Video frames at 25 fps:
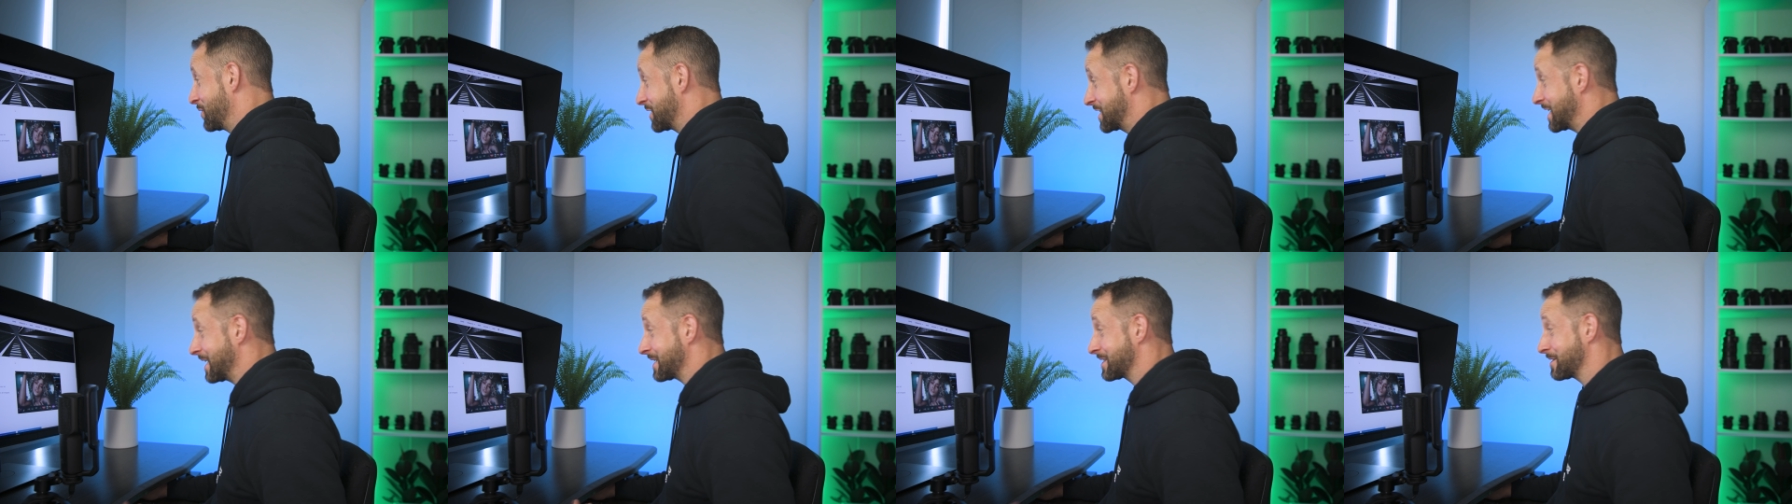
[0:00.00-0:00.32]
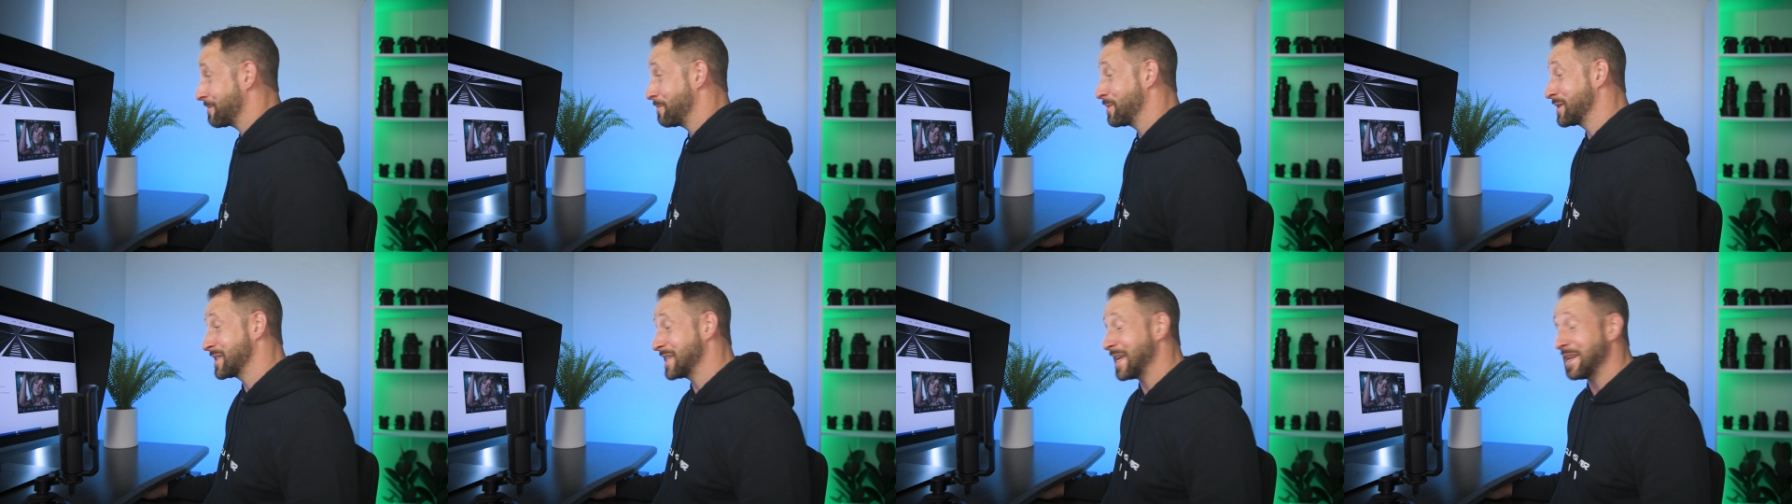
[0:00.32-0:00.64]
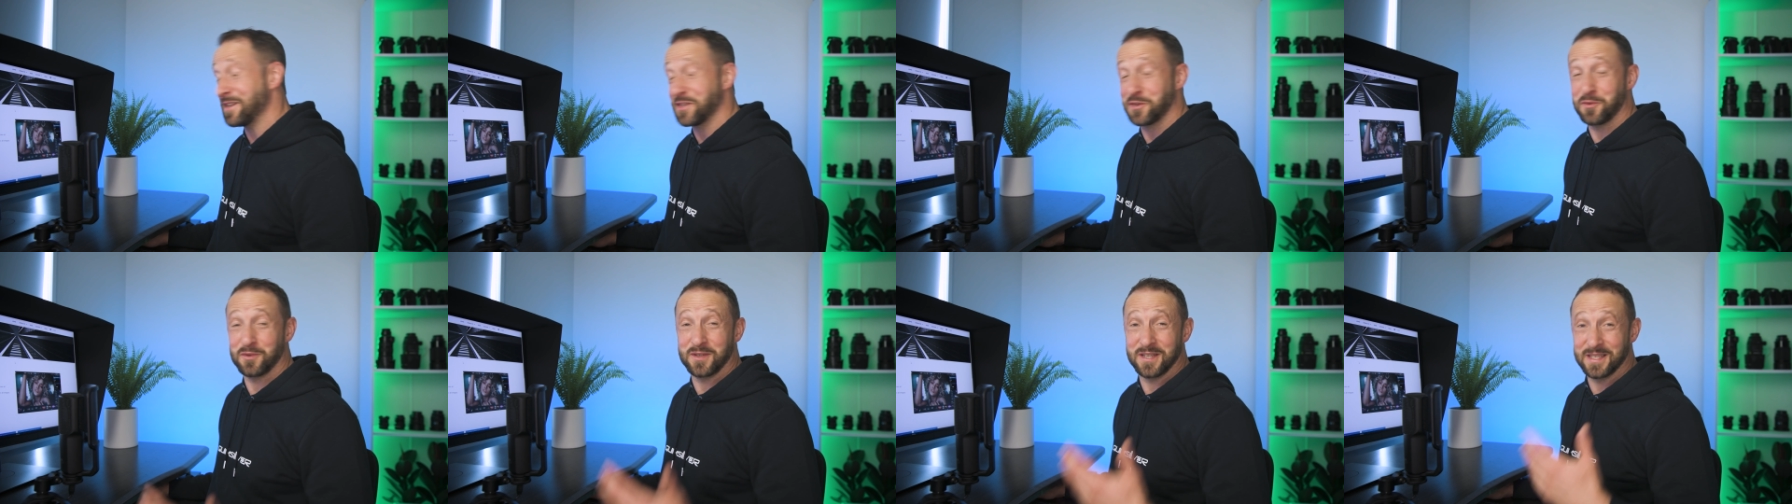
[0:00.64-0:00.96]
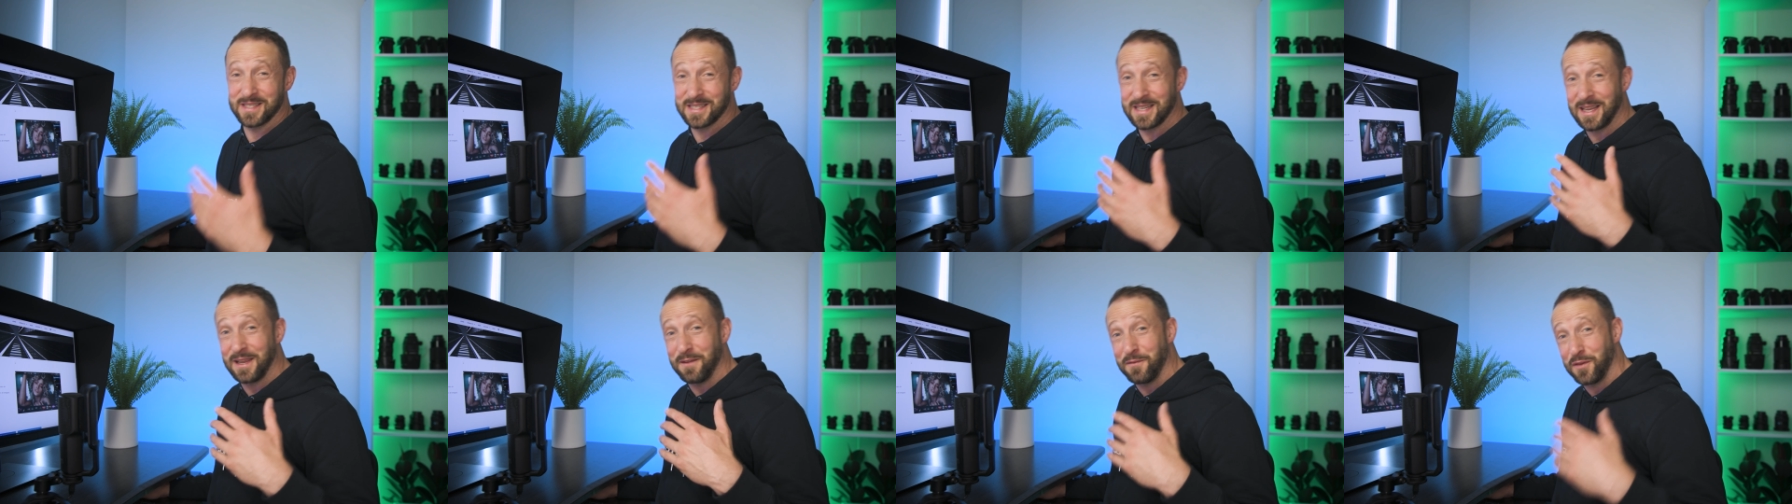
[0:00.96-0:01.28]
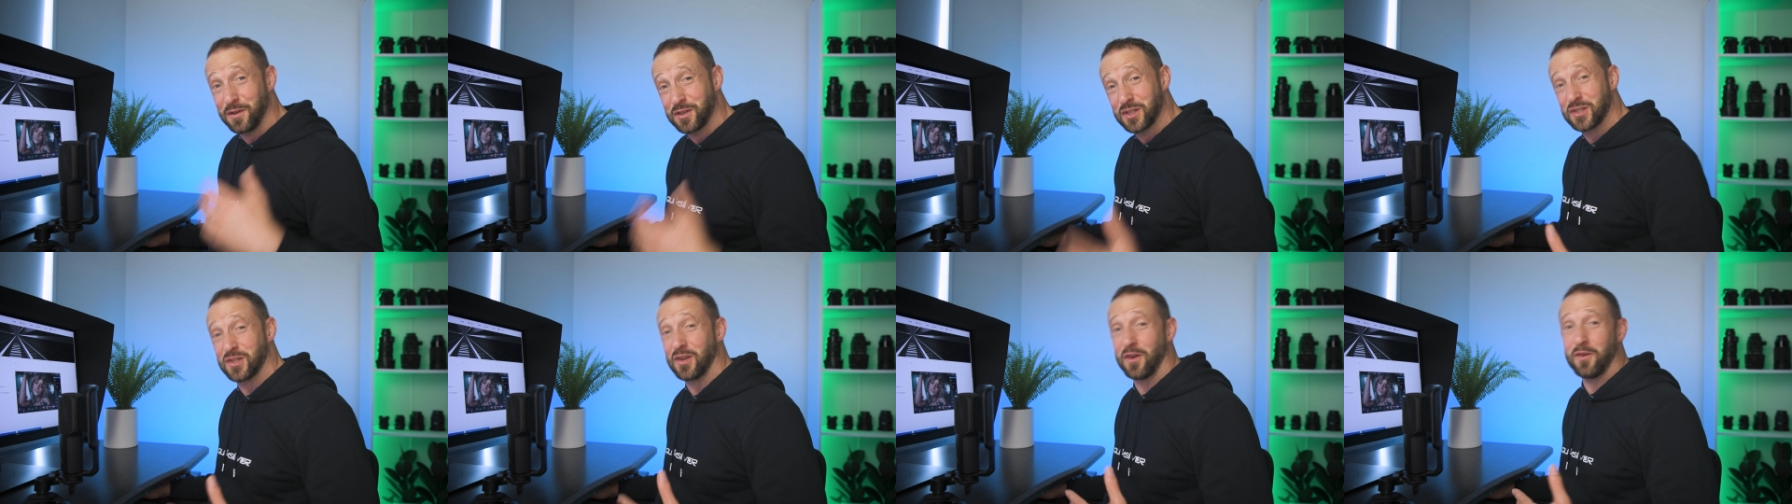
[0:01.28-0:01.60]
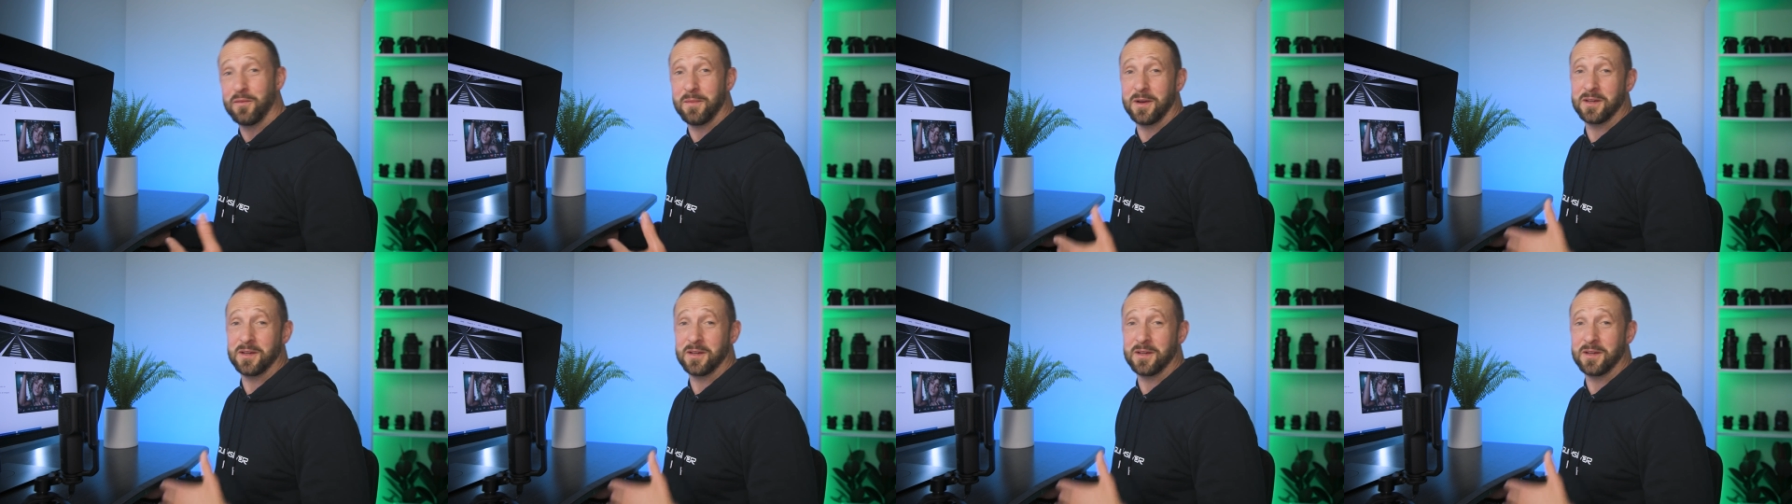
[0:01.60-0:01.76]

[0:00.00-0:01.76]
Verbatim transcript: which has the potential to save you so